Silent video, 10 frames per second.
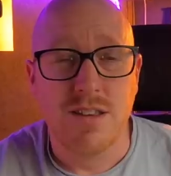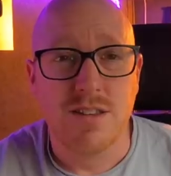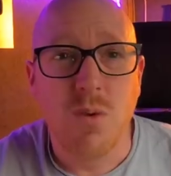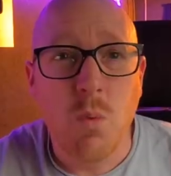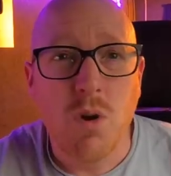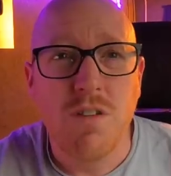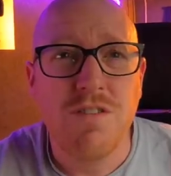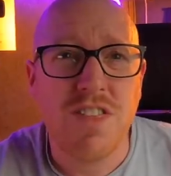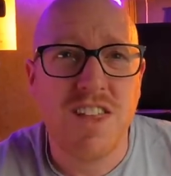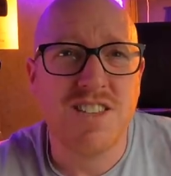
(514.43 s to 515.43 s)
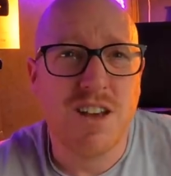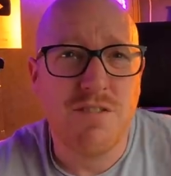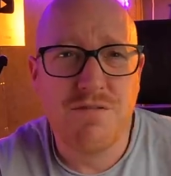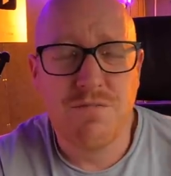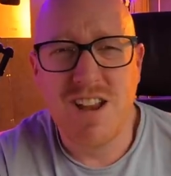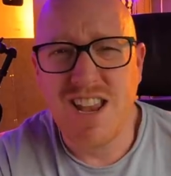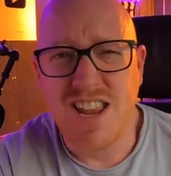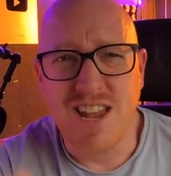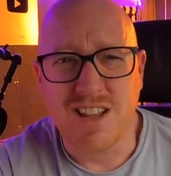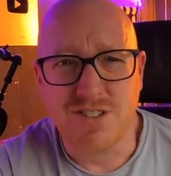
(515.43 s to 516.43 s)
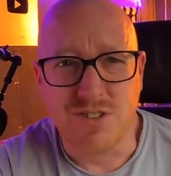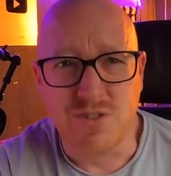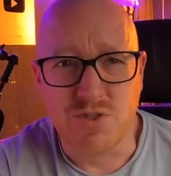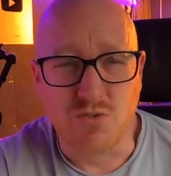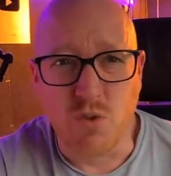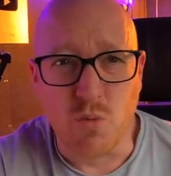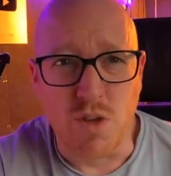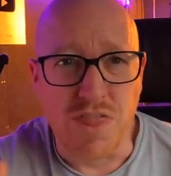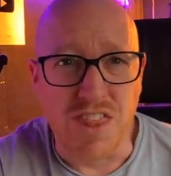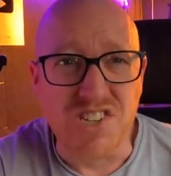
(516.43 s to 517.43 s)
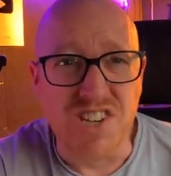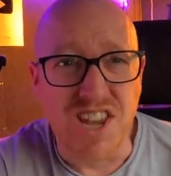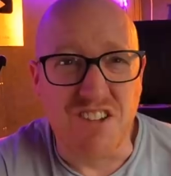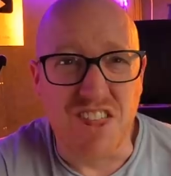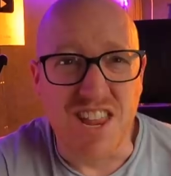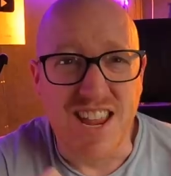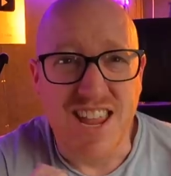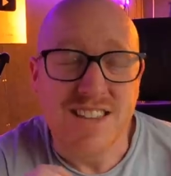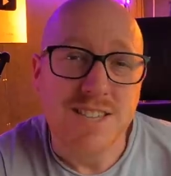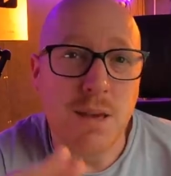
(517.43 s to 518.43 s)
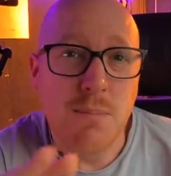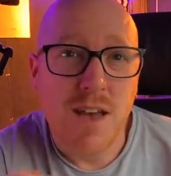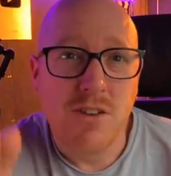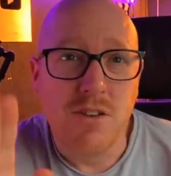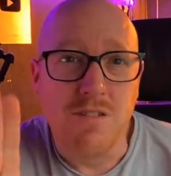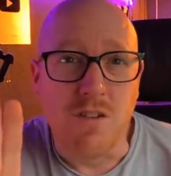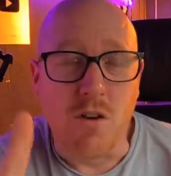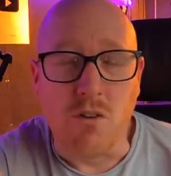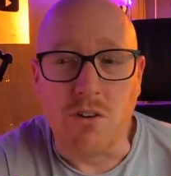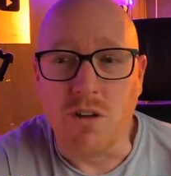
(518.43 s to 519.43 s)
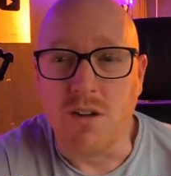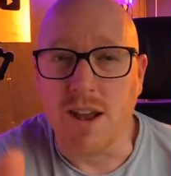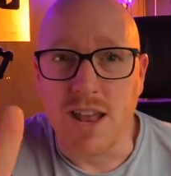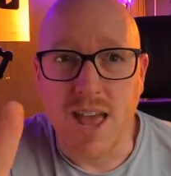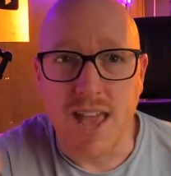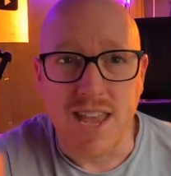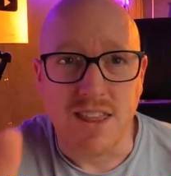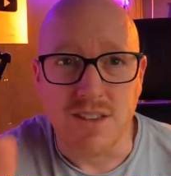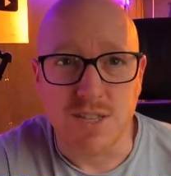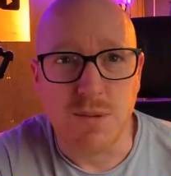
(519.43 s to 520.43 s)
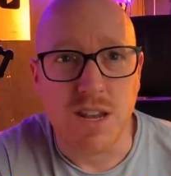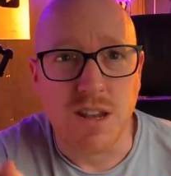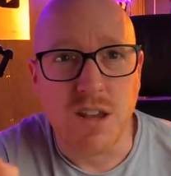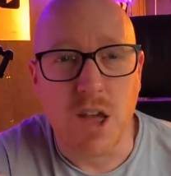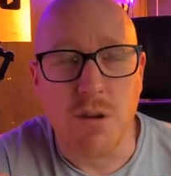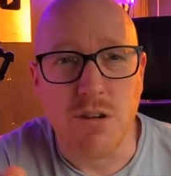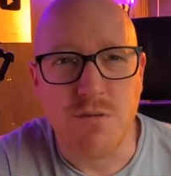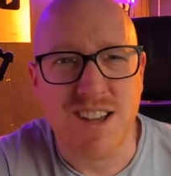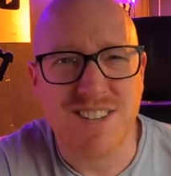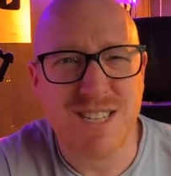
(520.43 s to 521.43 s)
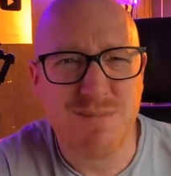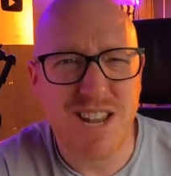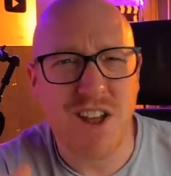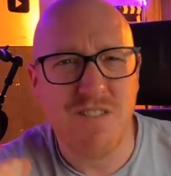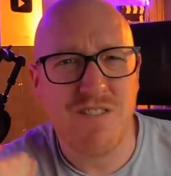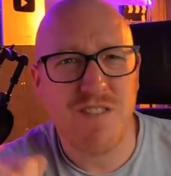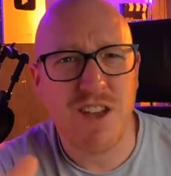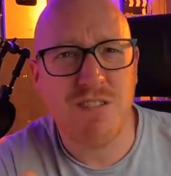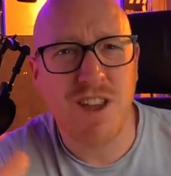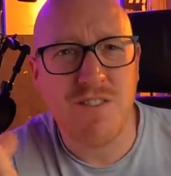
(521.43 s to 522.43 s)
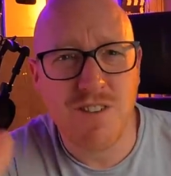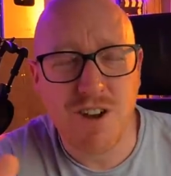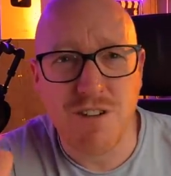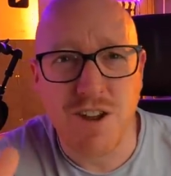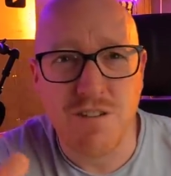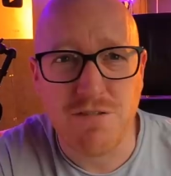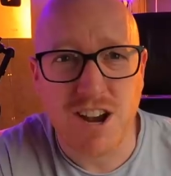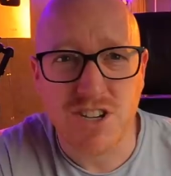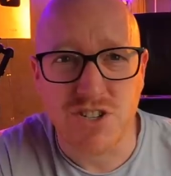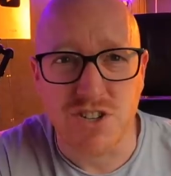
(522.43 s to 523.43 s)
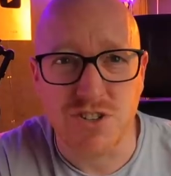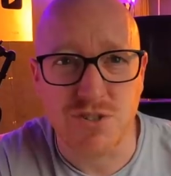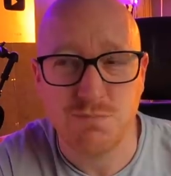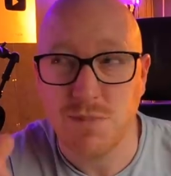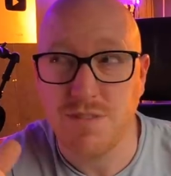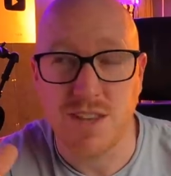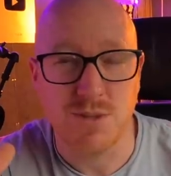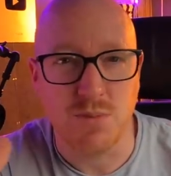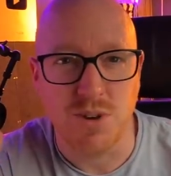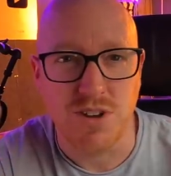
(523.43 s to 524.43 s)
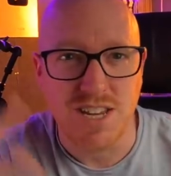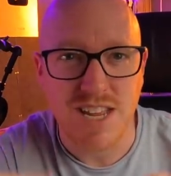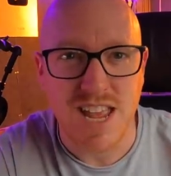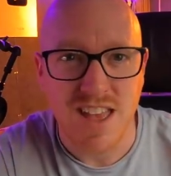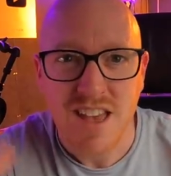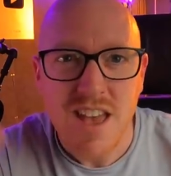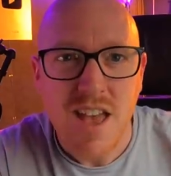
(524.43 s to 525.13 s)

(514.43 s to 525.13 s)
So one of the things I've really had to struggle with this year, I think, is the amount of online hate that's been going around. It's been a very, very fractious, if that's a word, year.